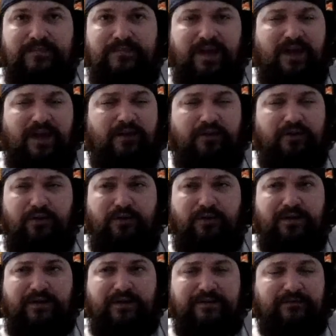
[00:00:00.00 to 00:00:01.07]
I don't know
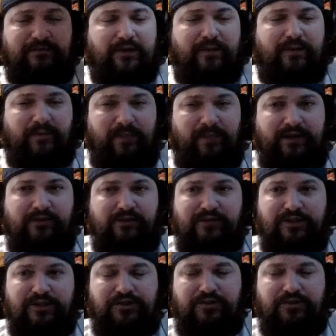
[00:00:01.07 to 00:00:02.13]
any reason for them to make a
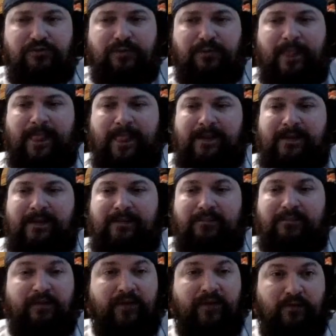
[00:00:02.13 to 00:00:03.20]
Grinch 2.
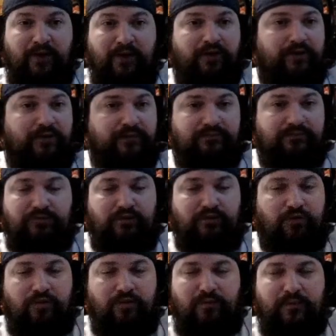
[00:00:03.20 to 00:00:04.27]
But if they want to do it,
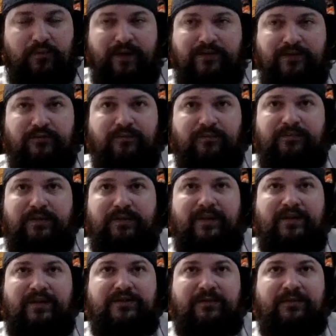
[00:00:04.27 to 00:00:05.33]
cool. More power to them. I mean,
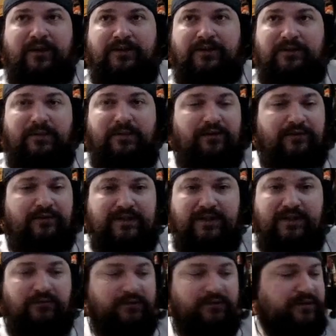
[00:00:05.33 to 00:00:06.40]
if Jim Carrey's going to be doing
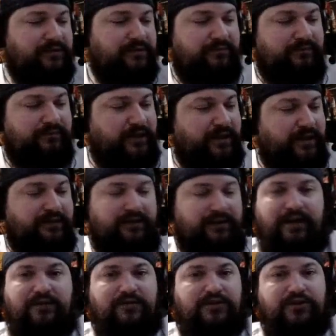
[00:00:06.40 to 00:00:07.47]
sequels, friggin'
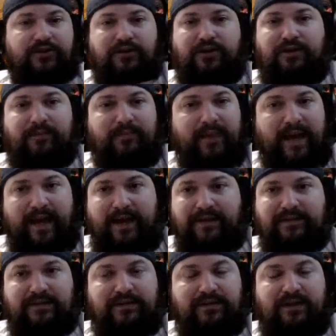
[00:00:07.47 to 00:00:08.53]
Ace Ventura,
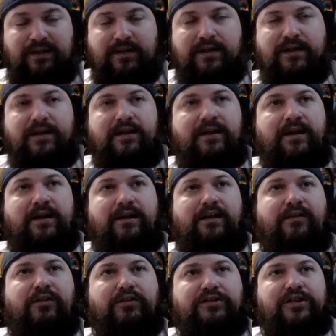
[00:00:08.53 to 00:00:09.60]
Mask,
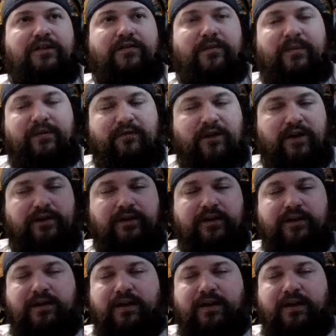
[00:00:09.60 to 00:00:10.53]
those stuff could be fun.